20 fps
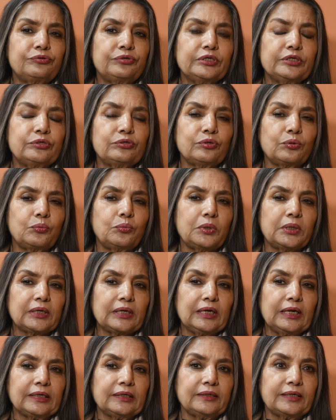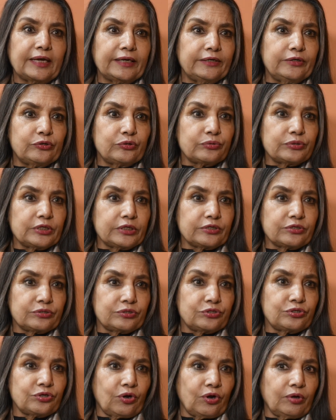treat your work like a
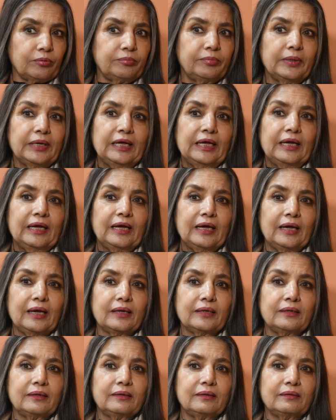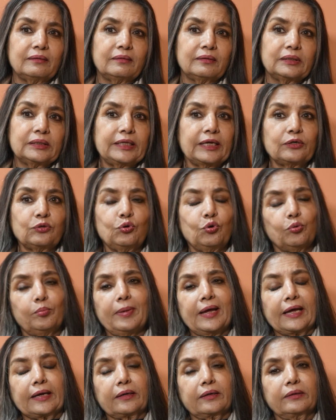9-to-6 job and then go
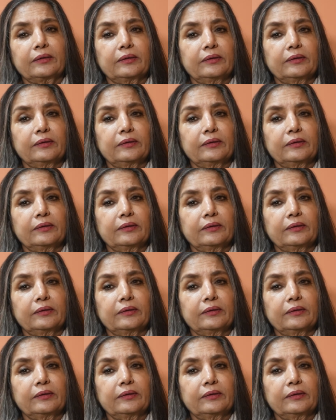back